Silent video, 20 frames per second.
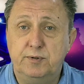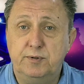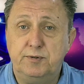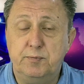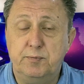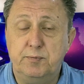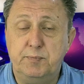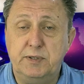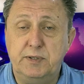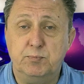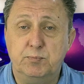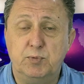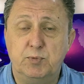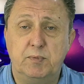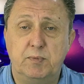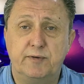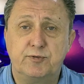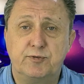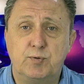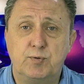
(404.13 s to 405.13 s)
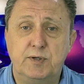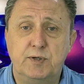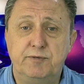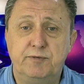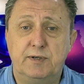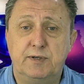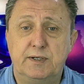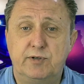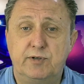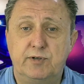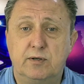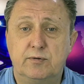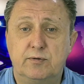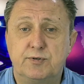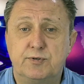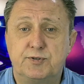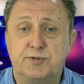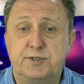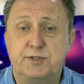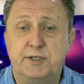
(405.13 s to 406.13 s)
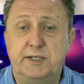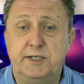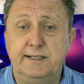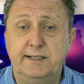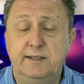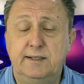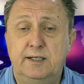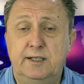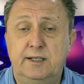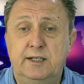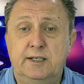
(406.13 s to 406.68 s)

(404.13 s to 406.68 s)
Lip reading: the minimum of $25 in,